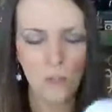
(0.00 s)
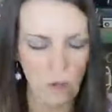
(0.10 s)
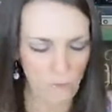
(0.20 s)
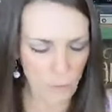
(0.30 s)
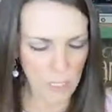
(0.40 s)
so
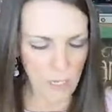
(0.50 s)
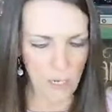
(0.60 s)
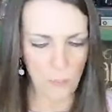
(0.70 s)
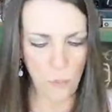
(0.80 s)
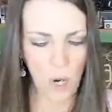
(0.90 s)
everybody
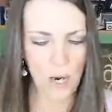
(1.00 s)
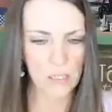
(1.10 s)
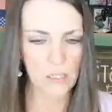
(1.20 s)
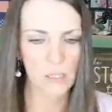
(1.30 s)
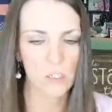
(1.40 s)
got a
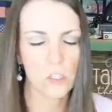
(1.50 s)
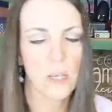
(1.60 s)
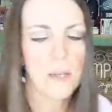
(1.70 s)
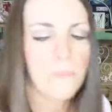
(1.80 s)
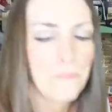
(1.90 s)
prize each
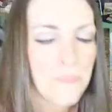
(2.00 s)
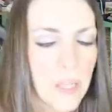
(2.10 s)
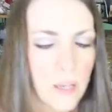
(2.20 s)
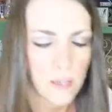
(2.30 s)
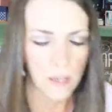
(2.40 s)
day.
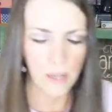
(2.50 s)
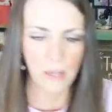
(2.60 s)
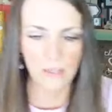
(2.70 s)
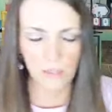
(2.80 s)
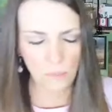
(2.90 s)

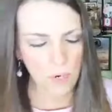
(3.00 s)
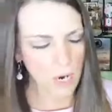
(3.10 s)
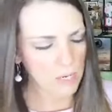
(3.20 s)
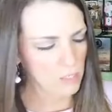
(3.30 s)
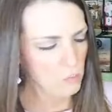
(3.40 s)
And the
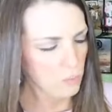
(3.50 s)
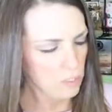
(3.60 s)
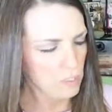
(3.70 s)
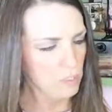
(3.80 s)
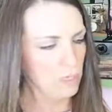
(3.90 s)
prize
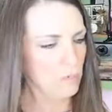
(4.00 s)
was,